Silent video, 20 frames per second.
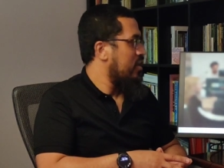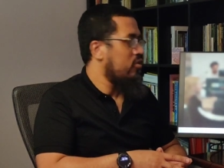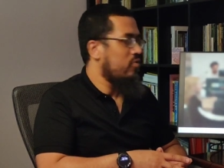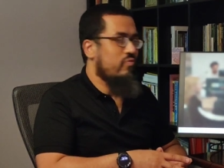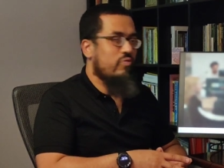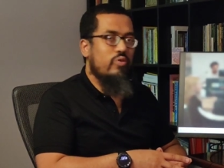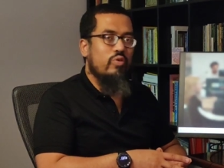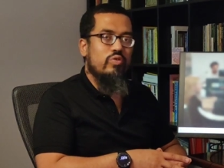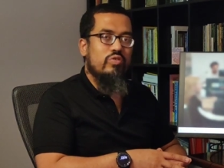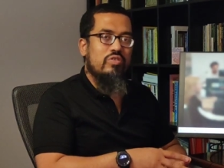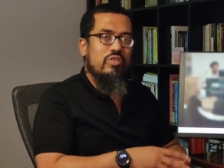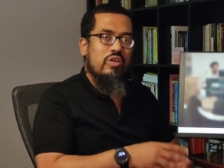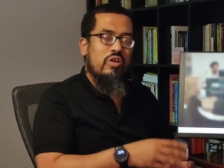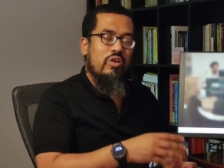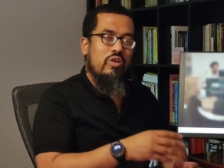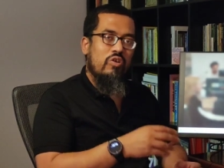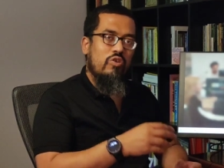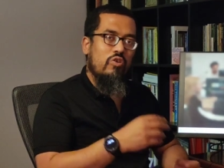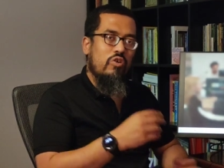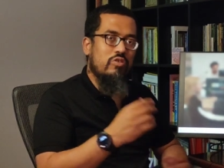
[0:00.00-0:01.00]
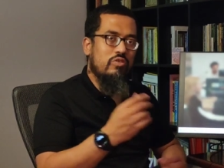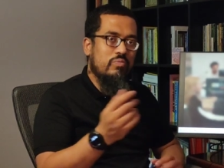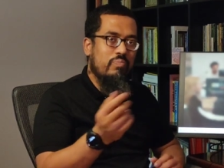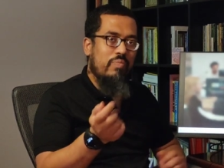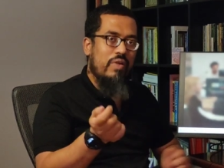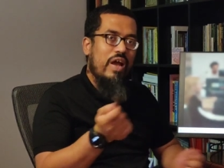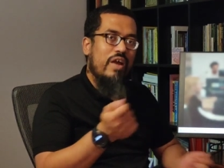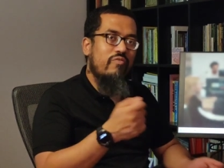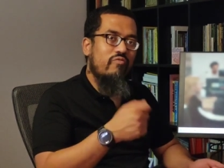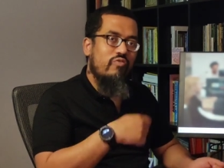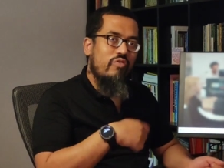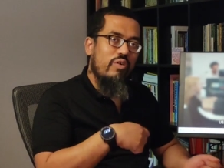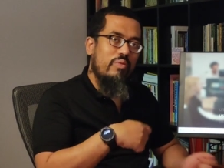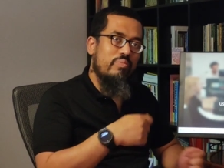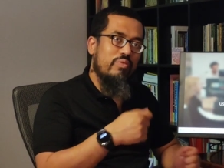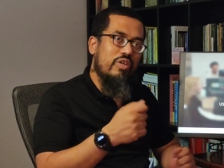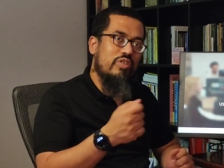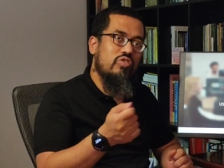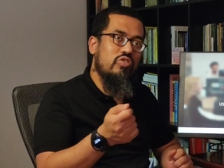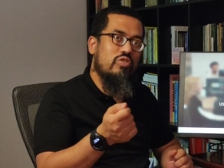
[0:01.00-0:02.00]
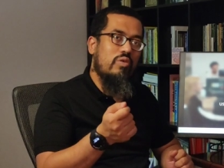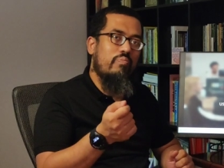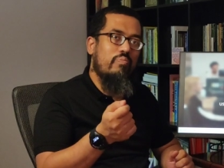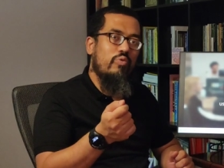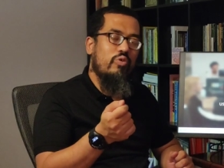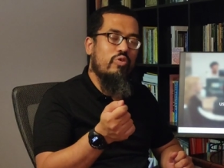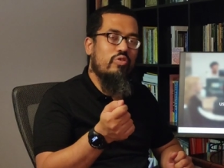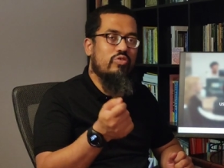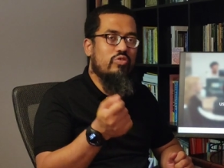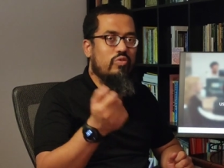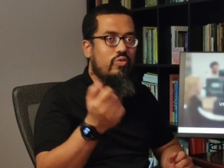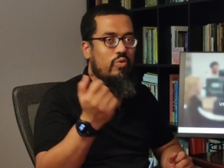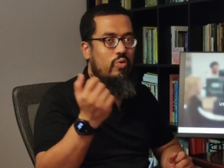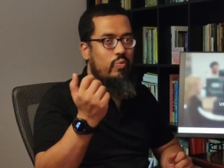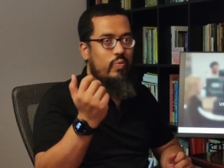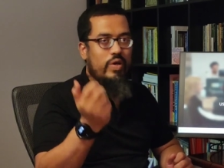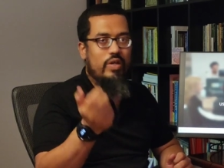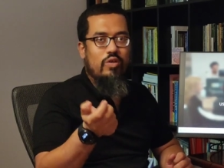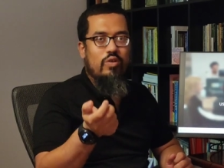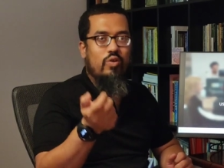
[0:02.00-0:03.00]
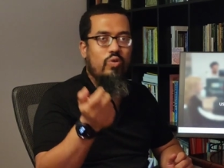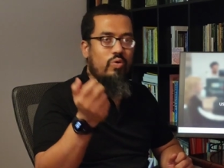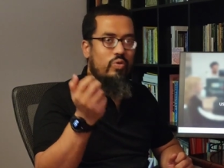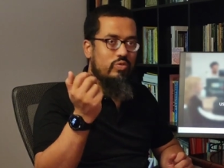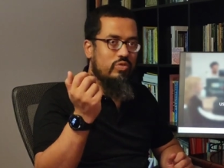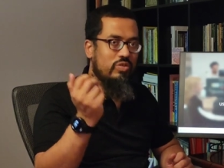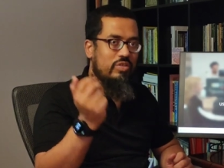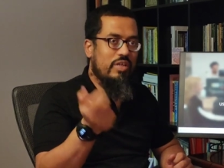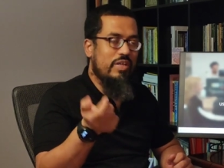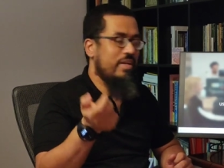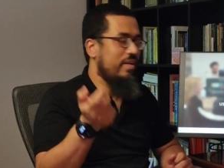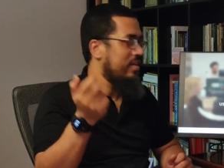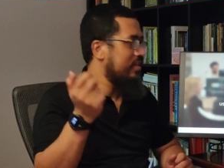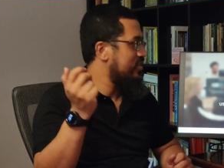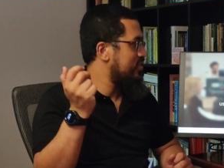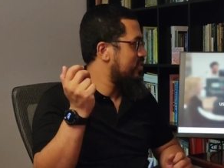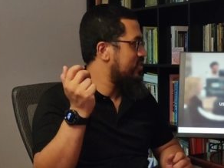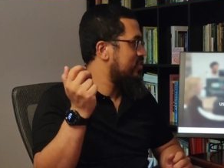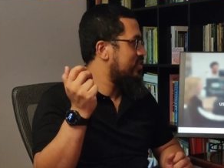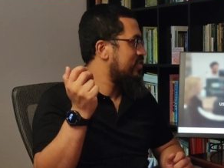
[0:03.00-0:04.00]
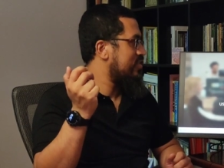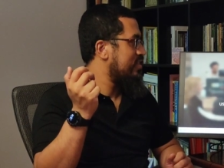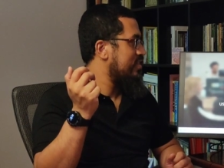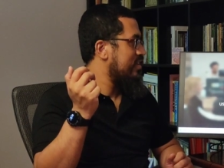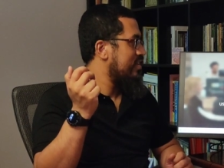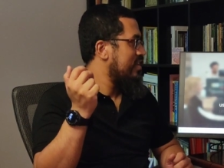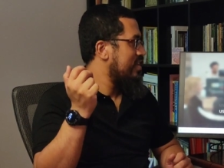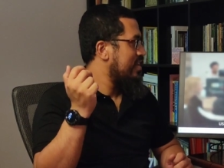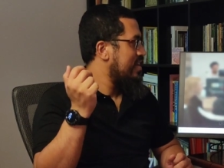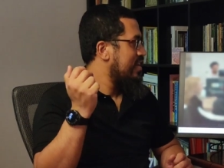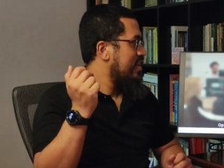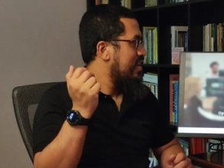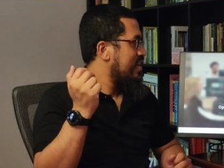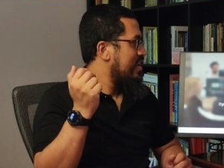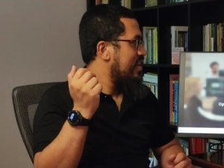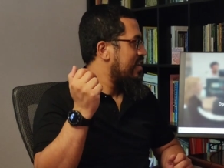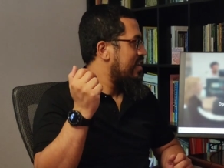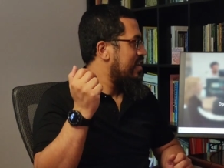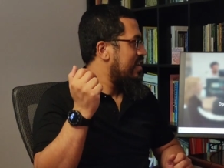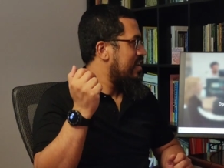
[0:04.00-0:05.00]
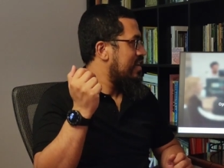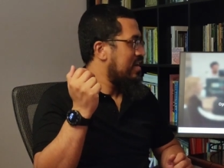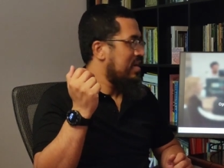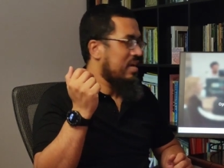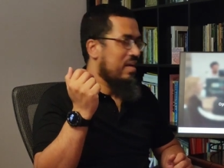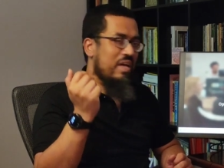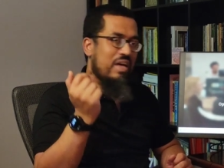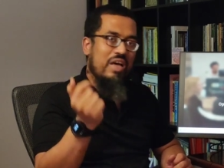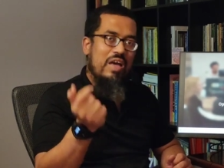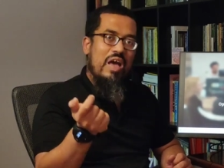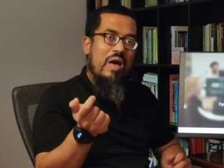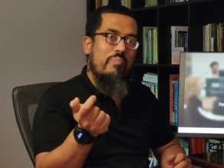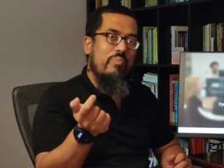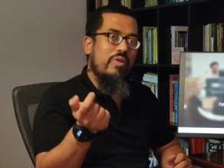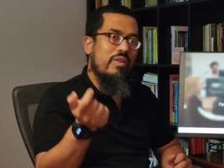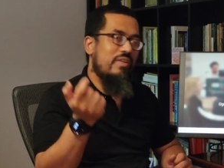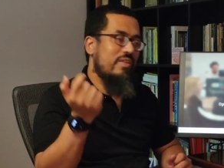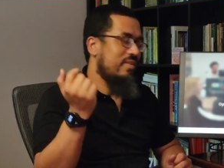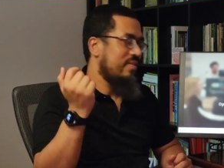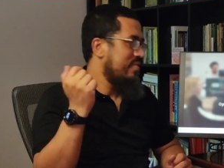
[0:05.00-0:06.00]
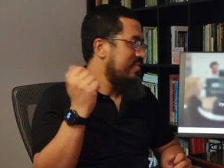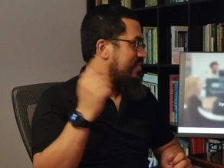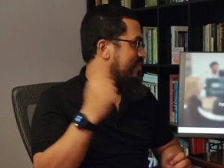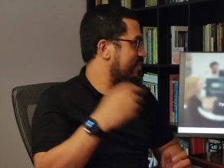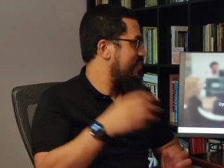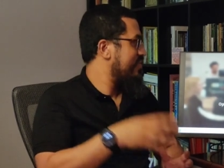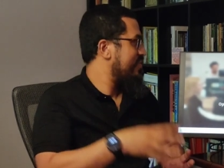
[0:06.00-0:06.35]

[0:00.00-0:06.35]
And of course, cross-platform touch support. So Windows, Linux, Apple,